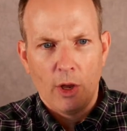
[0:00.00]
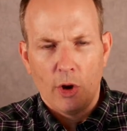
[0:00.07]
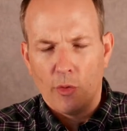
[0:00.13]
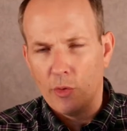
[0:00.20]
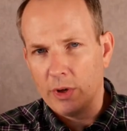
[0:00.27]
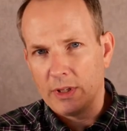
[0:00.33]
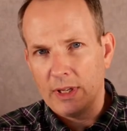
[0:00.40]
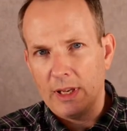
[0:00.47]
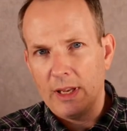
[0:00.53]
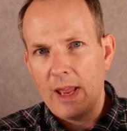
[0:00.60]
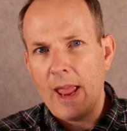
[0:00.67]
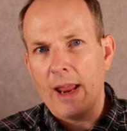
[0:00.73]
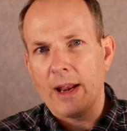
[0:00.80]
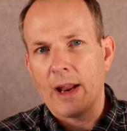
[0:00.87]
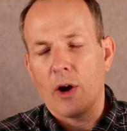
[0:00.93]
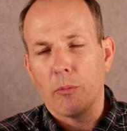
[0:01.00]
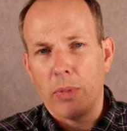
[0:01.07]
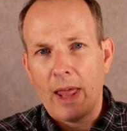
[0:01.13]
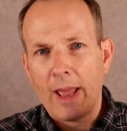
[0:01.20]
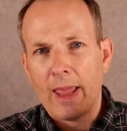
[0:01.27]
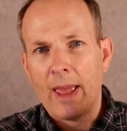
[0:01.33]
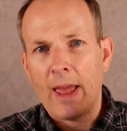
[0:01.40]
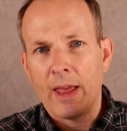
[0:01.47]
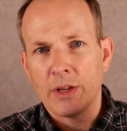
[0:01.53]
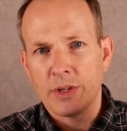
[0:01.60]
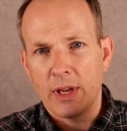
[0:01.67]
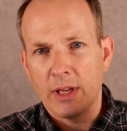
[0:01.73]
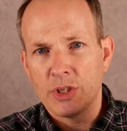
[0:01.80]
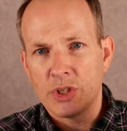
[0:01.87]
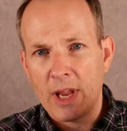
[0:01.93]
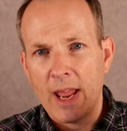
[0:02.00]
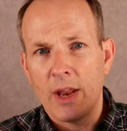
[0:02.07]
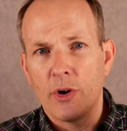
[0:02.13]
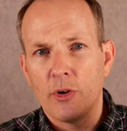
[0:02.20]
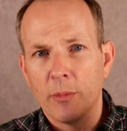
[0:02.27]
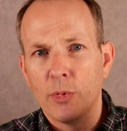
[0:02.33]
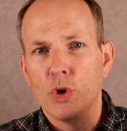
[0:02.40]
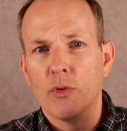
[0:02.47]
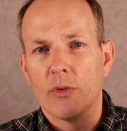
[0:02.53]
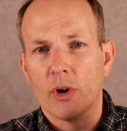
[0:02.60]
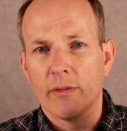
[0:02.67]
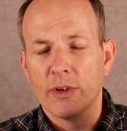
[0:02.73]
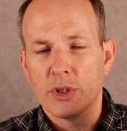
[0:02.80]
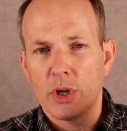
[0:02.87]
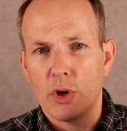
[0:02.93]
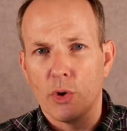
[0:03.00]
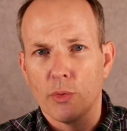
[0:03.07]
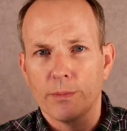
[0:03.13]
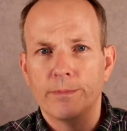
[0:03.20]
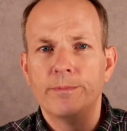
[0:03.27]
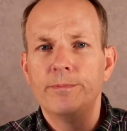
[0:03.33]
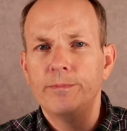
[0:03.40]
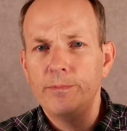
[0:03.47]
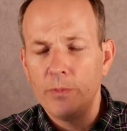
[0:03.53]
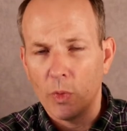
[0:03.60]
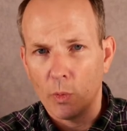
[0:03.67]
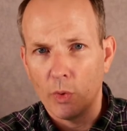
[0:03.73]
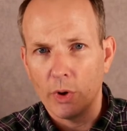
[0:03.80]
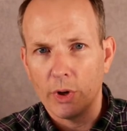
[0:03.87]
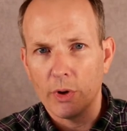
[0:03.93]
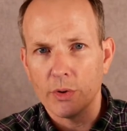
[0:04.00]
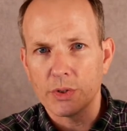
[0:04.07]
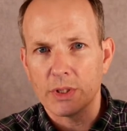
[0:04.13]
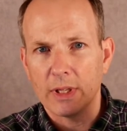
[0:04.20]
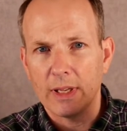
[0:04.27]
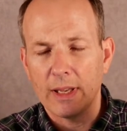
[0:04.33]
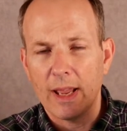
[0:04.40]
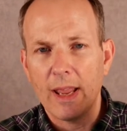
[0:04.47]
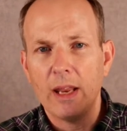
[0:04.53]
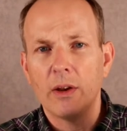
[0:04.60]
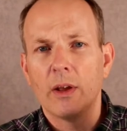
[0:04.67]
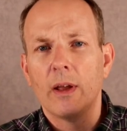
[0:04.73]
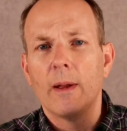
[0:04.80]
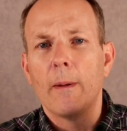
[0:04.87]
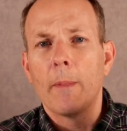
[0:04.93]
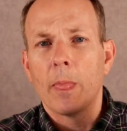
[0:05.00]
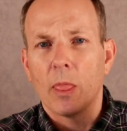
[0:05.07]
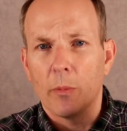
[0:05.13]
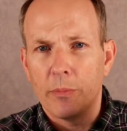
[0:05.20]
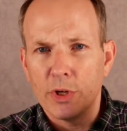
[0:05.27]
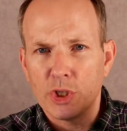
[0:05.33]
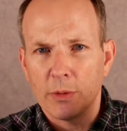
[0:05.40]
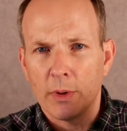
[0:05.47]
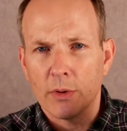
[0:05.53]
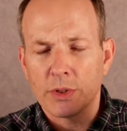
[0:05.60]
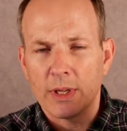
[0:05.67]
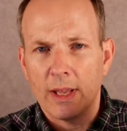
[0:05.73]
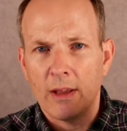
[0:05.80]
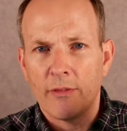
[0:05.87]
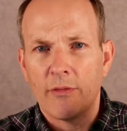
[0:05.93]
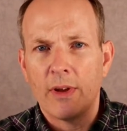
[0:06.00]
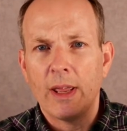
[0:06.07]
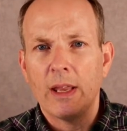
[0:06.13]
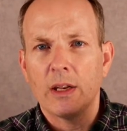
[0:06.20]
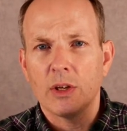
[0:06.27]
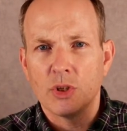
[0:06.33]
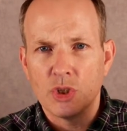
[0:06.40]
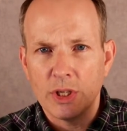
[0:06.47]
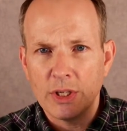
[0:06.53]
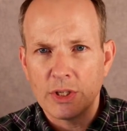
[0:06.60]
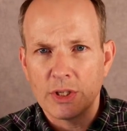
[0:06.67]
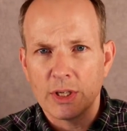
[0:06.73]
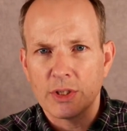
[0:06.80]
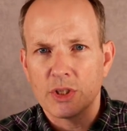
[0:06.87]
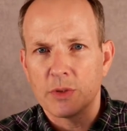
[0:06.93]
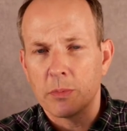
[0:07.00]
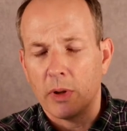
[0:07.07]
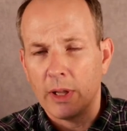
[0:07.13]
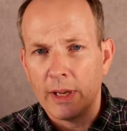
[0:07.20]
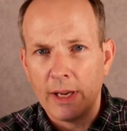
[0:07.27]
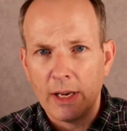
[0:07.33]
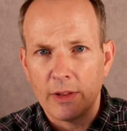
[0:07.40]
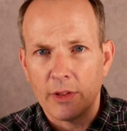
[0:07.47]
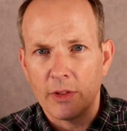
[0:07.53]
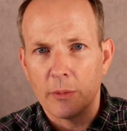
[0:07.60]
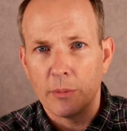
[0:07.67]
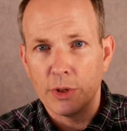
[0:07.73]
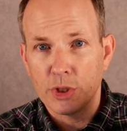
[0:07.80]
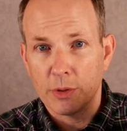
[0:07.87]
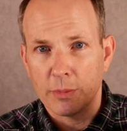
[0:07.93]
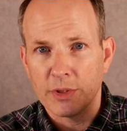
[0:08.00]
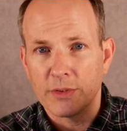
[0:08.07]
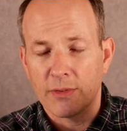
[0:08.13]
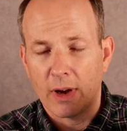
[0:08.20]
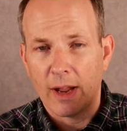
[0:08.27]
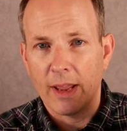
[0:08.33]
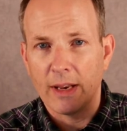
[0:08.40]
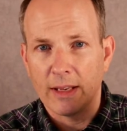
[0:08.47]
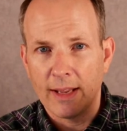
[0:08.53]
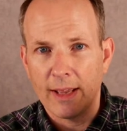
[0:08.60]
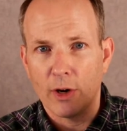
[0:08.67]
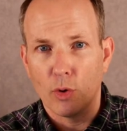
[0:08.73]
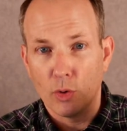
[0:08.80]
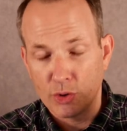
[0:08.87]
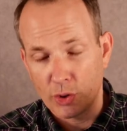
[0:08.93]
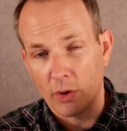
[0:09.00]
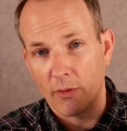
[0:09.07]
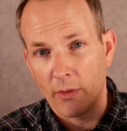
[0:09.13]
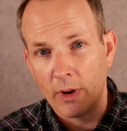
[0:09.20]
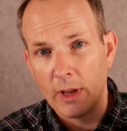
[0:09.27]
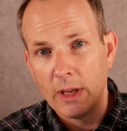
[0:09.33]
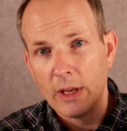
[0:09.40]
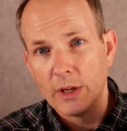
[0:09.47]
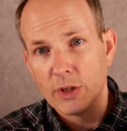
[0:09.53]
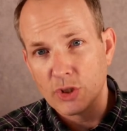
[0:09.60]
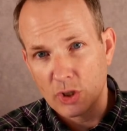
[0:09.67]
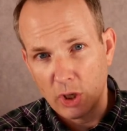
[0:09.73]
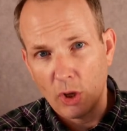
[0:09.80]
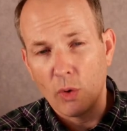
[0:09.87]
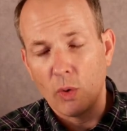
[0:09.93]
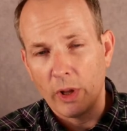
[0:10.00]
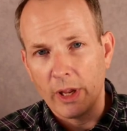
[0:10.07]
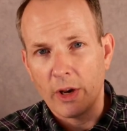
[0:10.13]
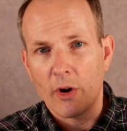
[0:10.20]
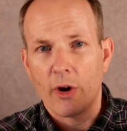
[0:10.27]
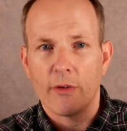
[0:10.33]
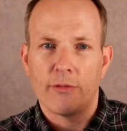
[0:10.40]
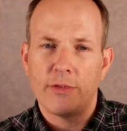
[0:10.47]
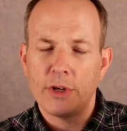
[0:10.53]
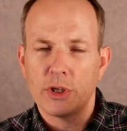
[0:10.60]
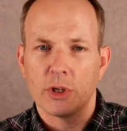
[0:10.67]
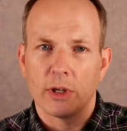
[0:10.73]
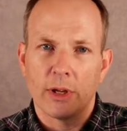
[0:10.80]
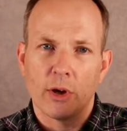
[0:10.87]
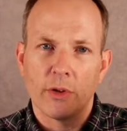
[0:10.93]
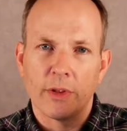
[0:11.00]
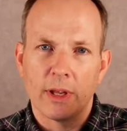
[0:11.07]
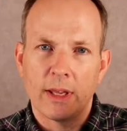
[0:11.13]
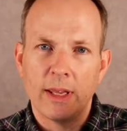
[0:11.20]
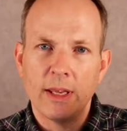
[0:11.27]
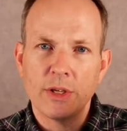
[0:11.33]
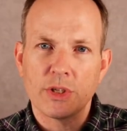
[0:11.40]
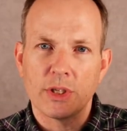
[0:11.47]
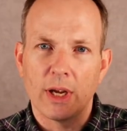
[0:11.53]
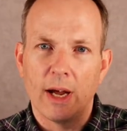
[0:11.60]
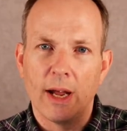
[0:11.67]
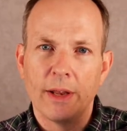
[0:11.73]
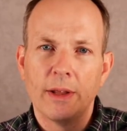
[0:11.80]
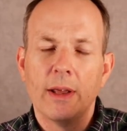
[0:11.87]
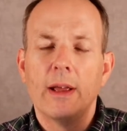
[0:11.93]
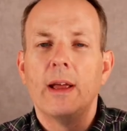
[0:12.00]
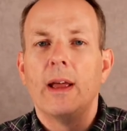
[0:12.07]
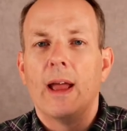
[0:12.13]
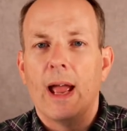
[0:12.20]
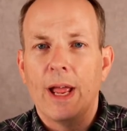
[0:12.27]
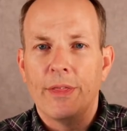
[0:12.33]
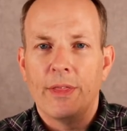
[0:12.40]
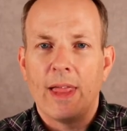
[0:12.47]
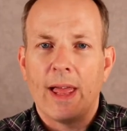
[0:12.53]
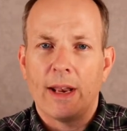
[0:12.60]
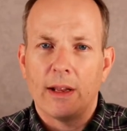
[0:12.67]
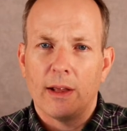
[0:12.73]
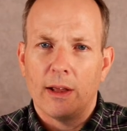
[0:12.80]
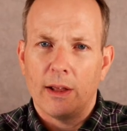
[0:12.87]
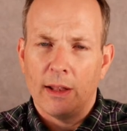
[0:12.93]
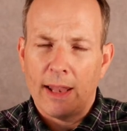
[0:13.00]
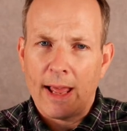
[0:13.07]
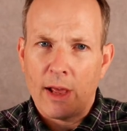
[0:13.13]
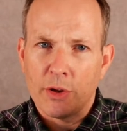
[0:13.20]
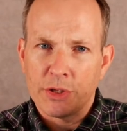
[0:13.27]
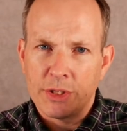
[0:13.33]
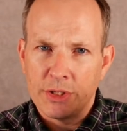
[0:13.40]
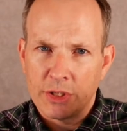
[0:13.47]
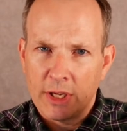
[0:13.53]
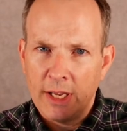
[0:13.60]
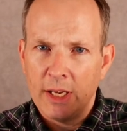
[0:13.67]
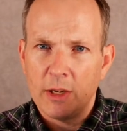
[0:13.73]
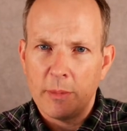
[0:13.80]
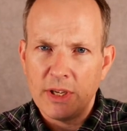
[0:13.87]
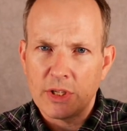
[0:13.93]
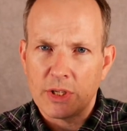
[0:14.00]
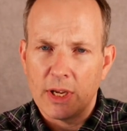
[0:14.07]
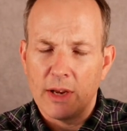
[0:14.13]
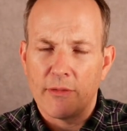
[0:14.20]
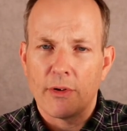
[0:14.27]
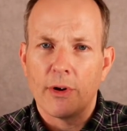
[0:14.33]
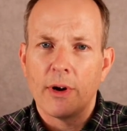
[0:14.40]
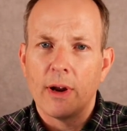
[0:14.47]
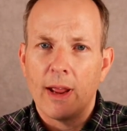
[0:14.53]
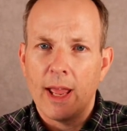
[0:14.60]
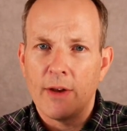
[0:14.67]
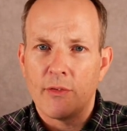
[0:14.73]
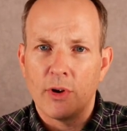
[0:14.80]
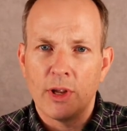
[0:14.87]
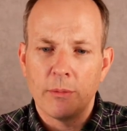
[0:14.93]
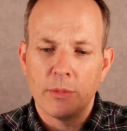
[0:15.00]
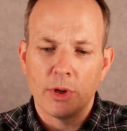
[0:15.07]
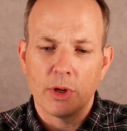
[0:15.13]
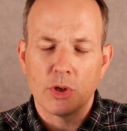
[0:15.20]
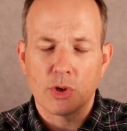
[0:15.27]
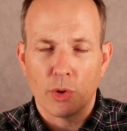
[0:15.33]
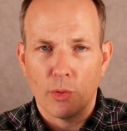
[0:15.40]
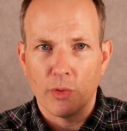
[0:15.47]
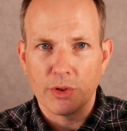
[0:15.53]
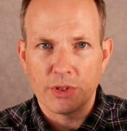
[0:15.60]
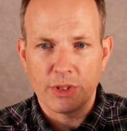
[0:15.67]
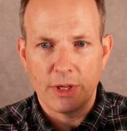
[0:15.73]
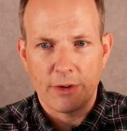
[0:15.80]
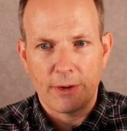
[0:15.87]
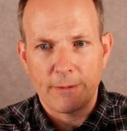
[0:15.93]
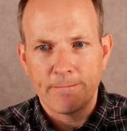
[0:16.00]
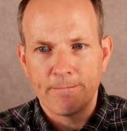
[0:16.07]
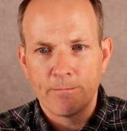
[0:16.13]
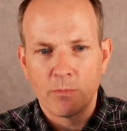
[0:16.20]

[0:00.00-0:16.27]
Rook to e eight. Now black has a standard maneuver of his own. The rook goes to e eight, the bishop goes to f eight, g six is played, and then the bishop is fianchettoed sort of slowly and artificially on the king's side, and that allows his king to be safer and for him to control the center.